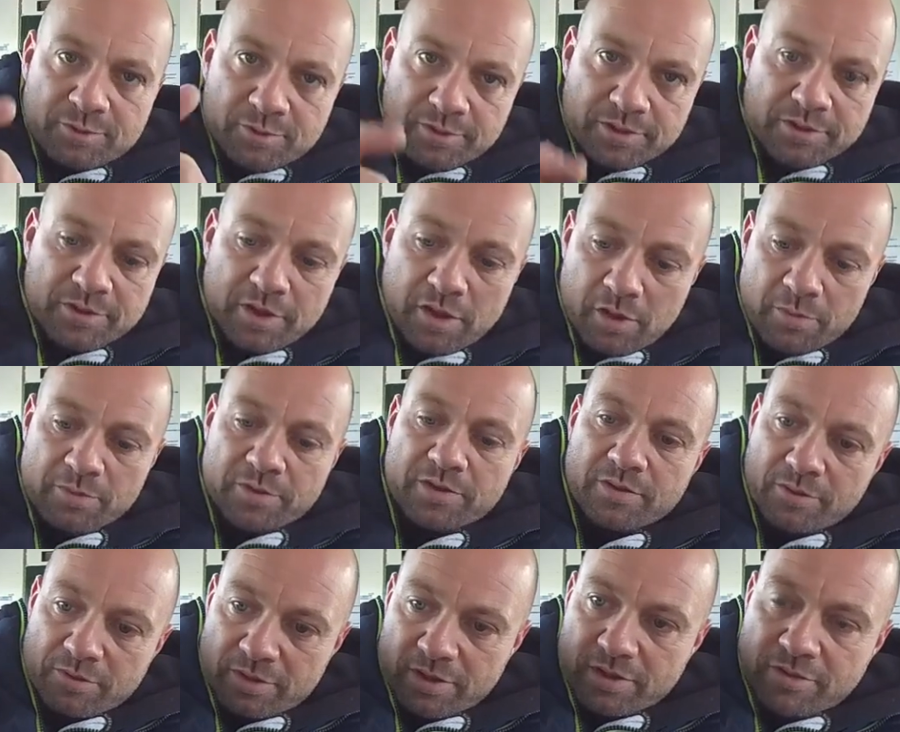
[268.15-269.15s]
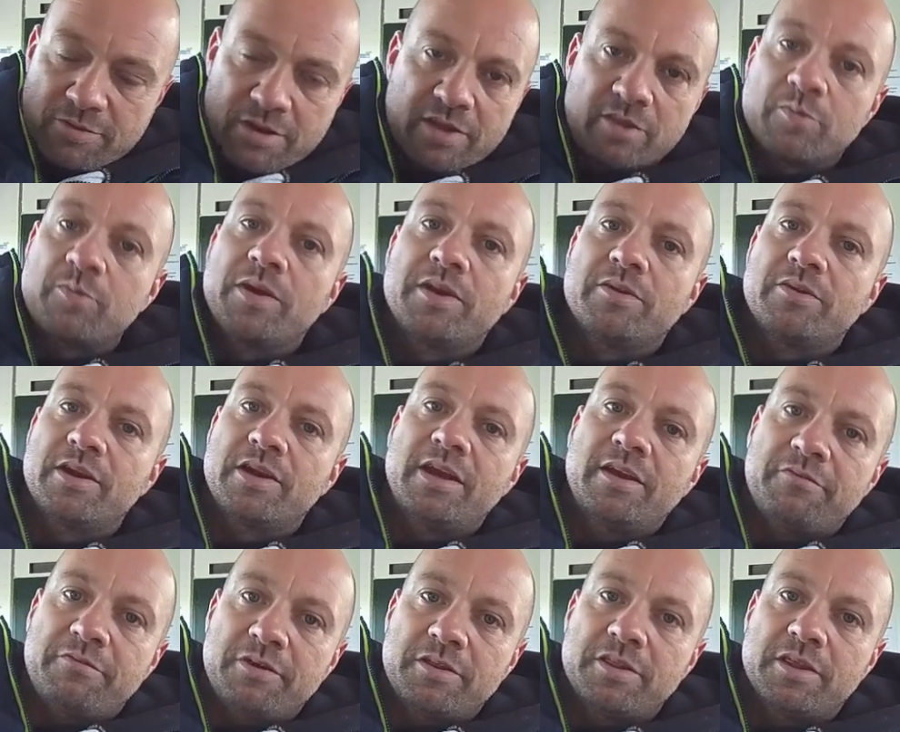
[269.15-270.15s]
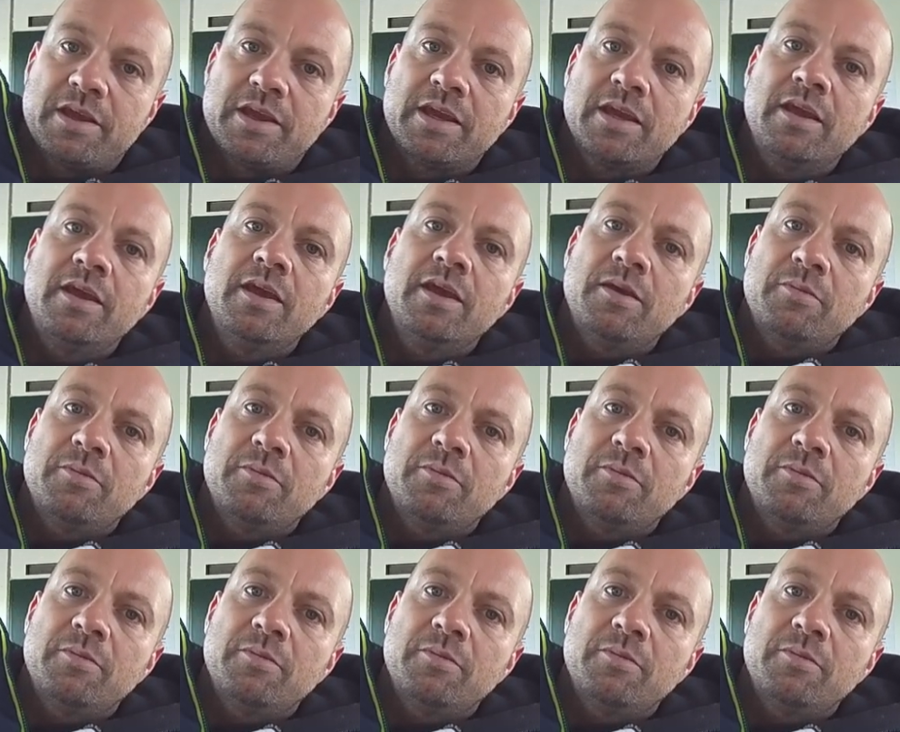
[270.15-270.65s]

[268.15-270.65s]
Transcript: through your thumbs, through the transmitter and everything,